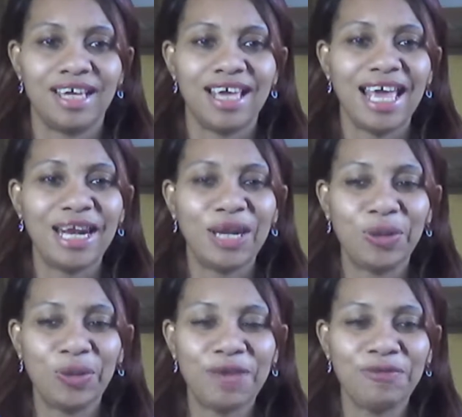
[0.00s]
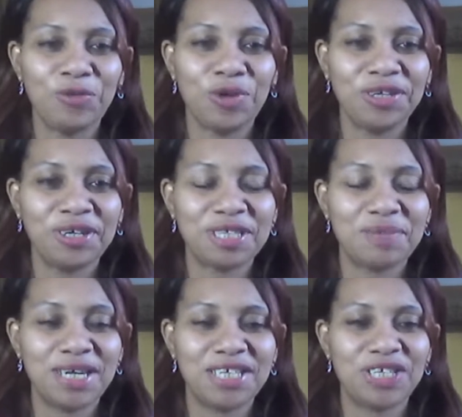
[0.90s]
Hello, everyone. Dr.
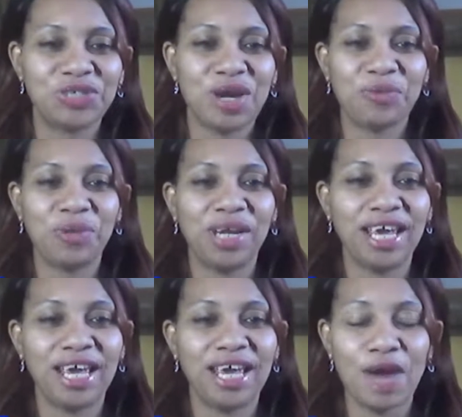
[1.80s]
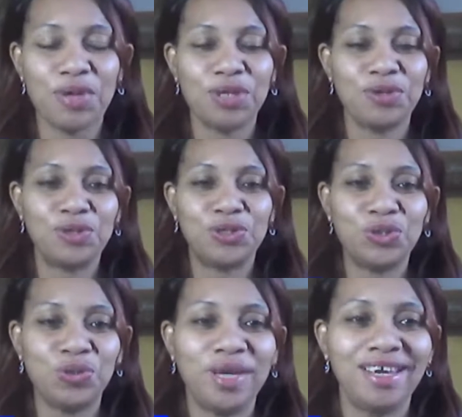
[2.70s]
Melissa Tranquille here. How are you
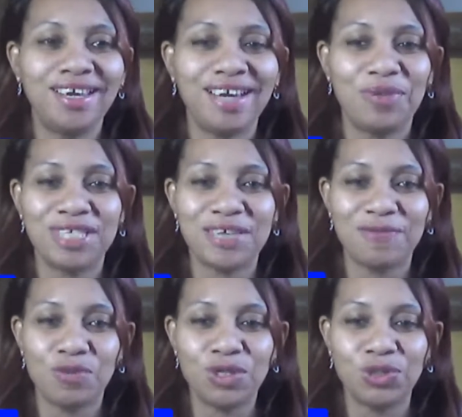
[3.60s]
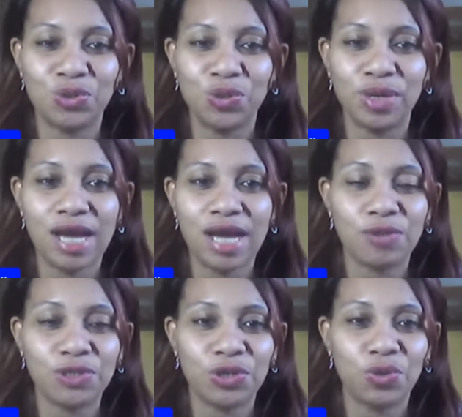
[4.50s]
doing? How is everyone doing? How
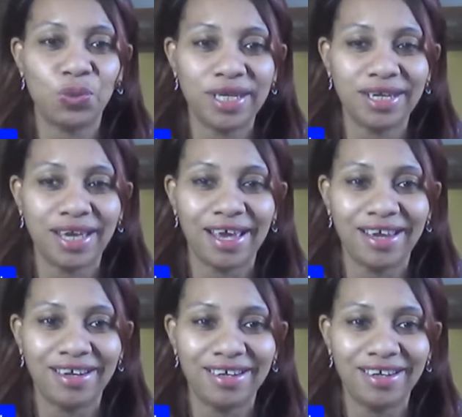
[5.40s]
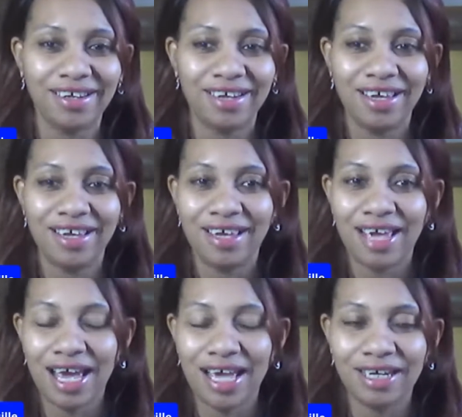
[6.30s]
was your weekend?
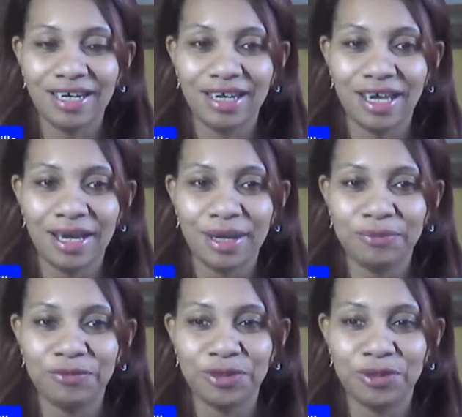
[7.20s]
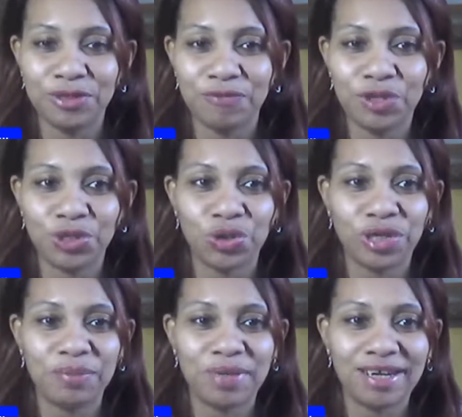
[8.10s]
And for those of you
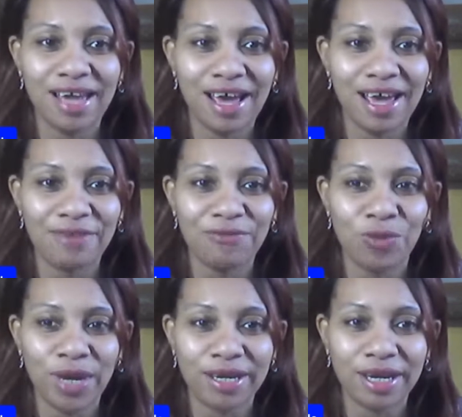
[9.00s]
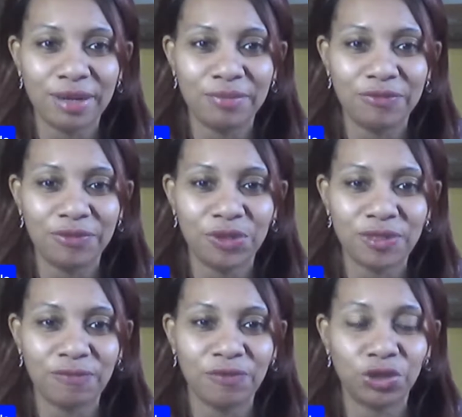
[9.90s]
joining me live, welcome. For those
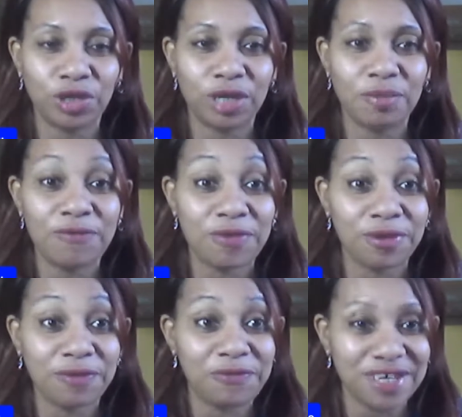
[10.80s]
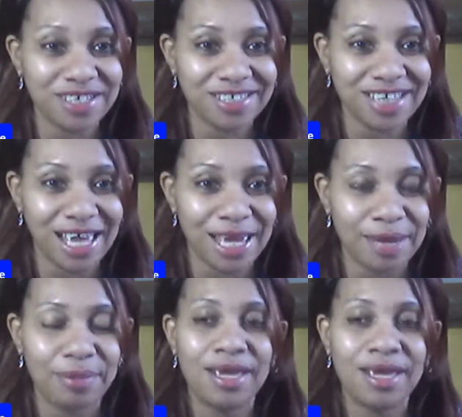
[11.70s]
of you joining me for the first time,